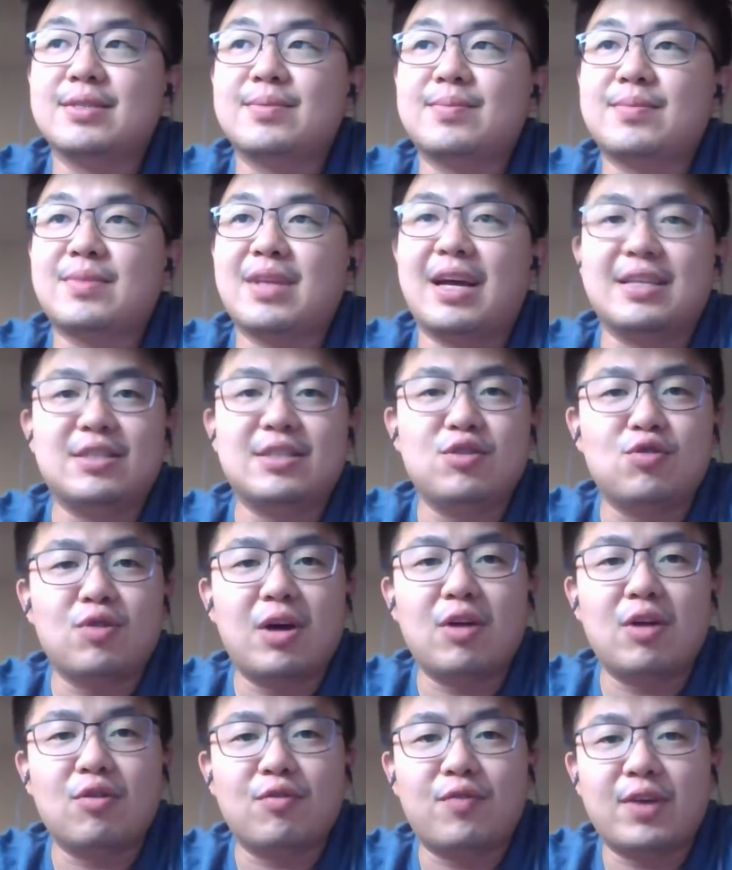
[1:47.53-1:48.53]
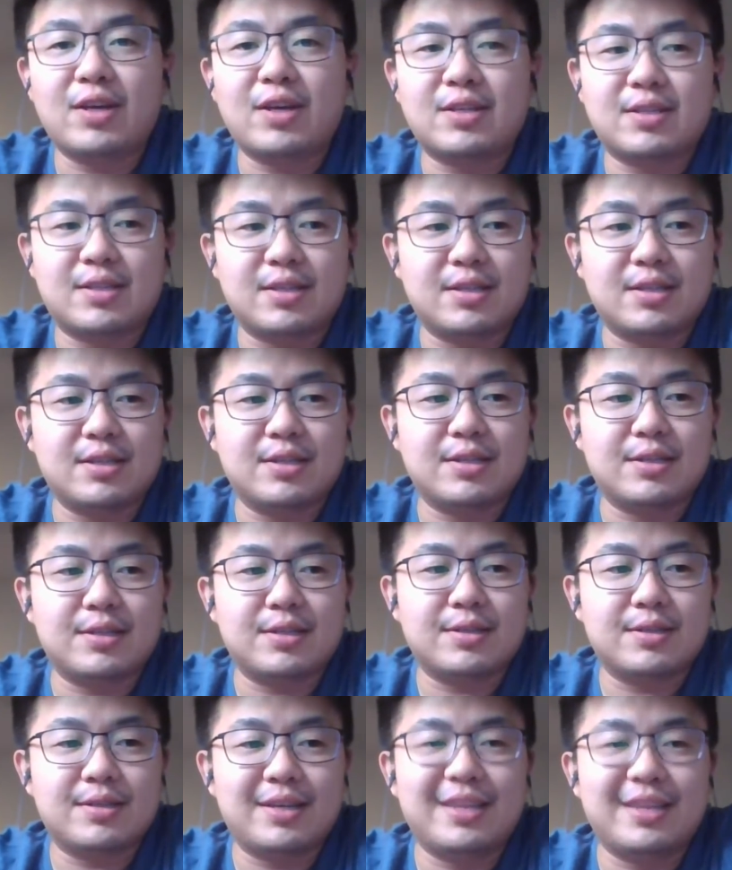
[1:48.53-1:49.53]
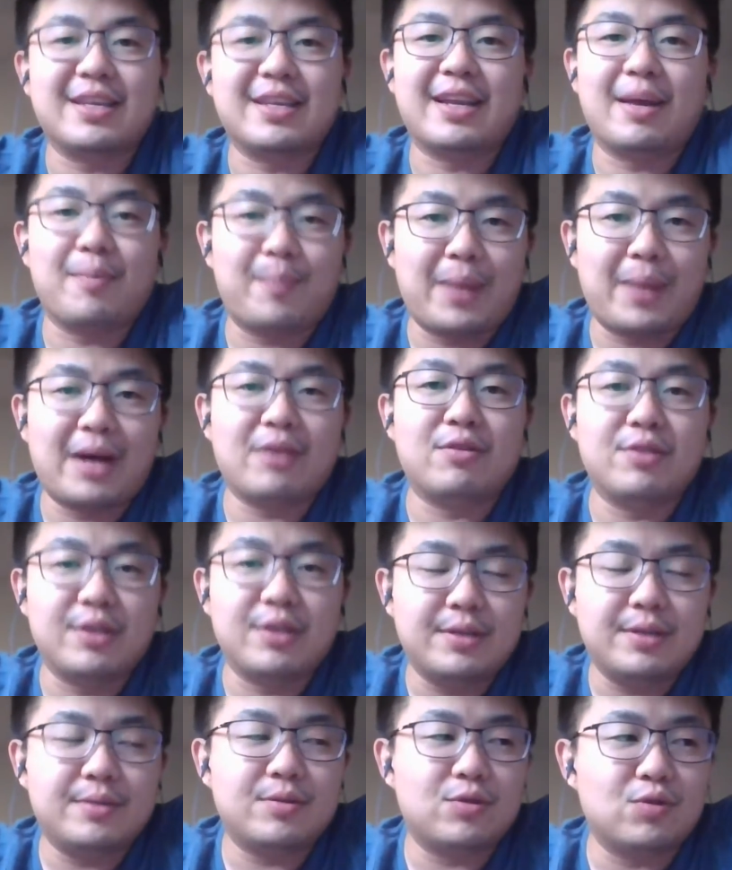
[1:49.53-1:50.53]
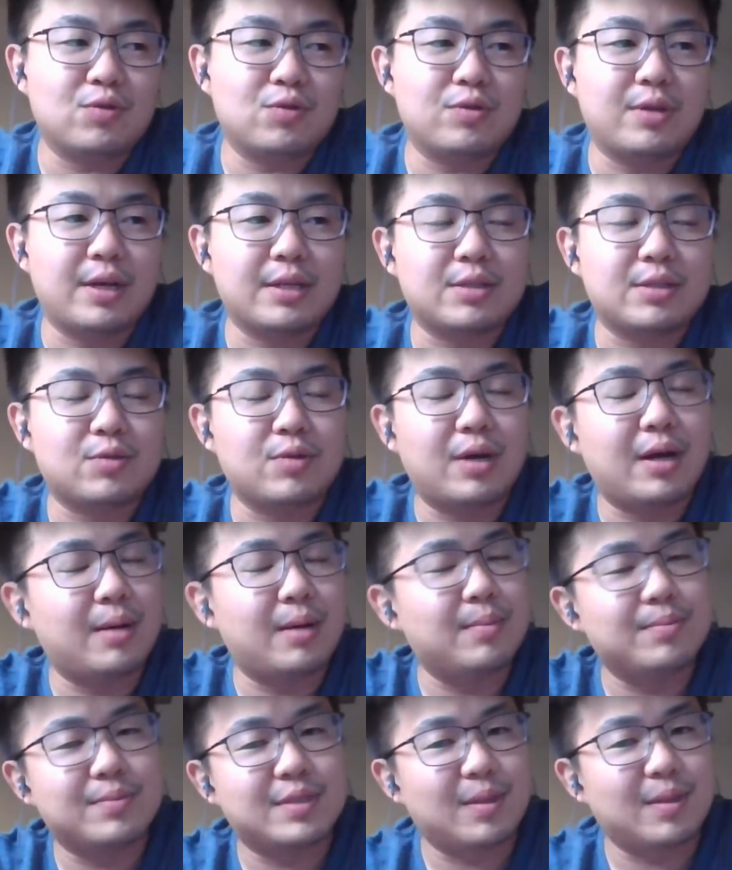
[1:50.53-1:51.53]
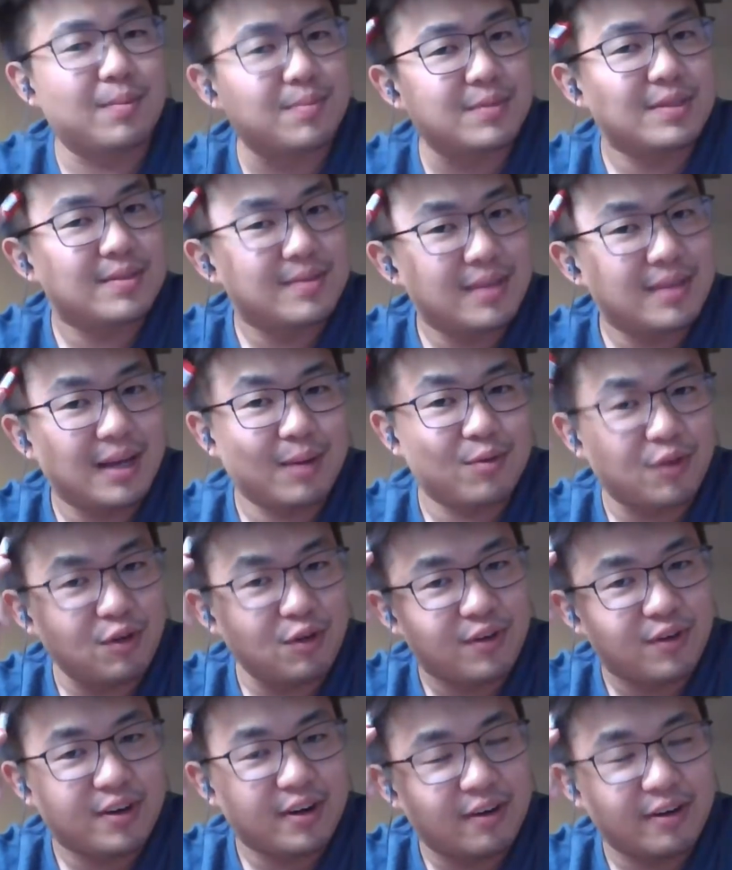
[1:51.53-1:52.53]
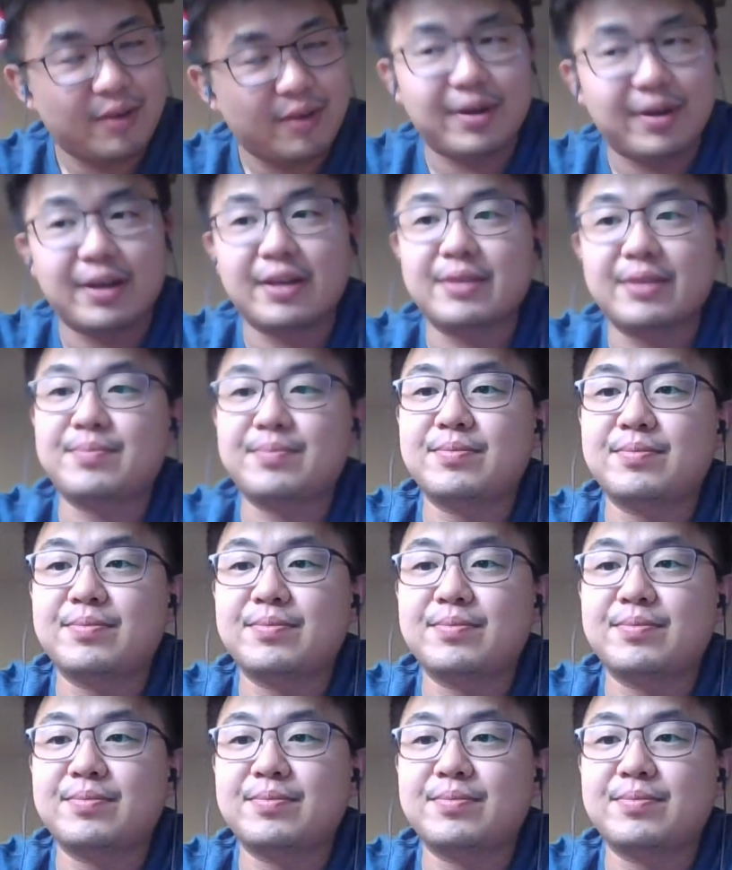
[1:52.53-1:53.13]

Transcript: I still don't know how to fix the internet part only. So that's I'm trying to figure out that one.